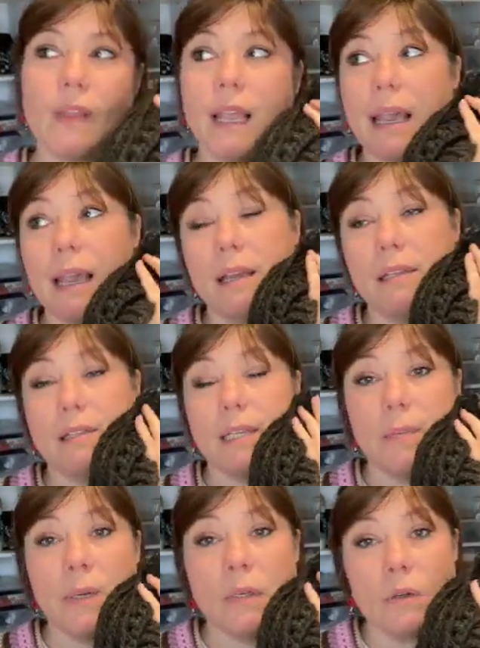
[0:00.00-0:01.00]
and
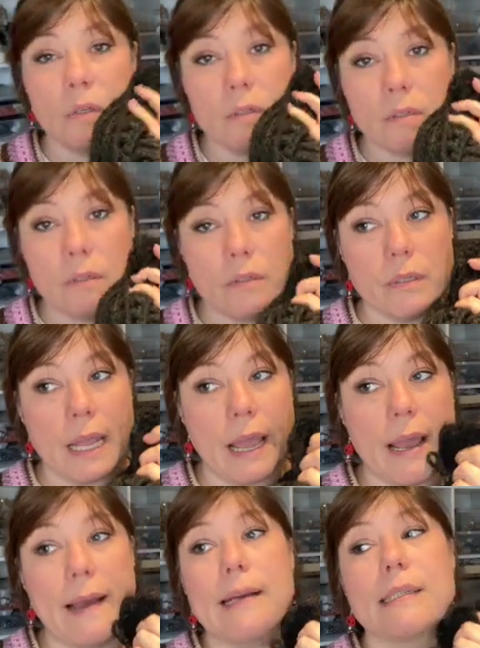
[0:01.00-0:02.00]
Zeeman also
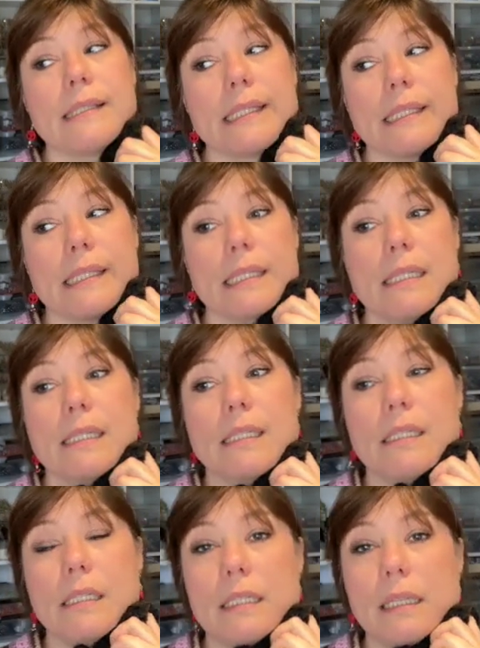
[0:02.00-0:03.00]
has
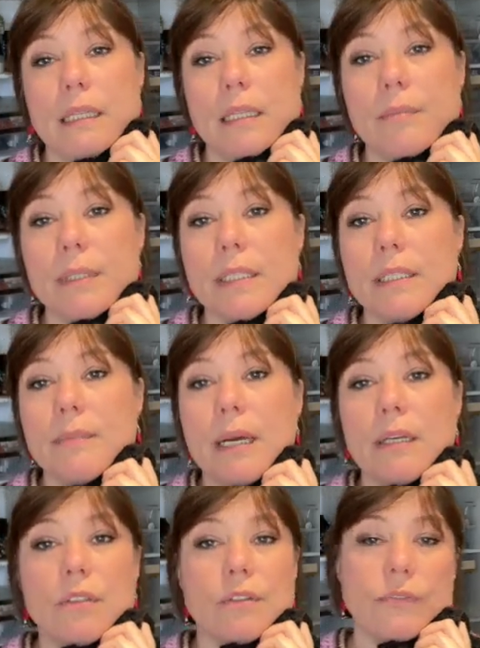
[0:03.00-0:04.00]
limited
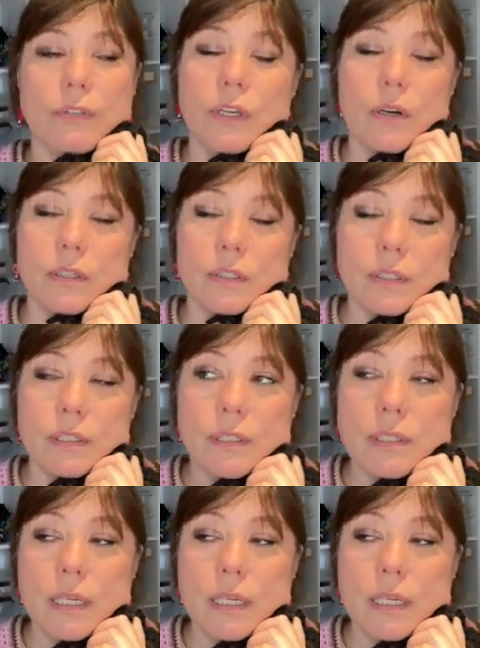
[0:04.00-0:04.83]
amount of yarn.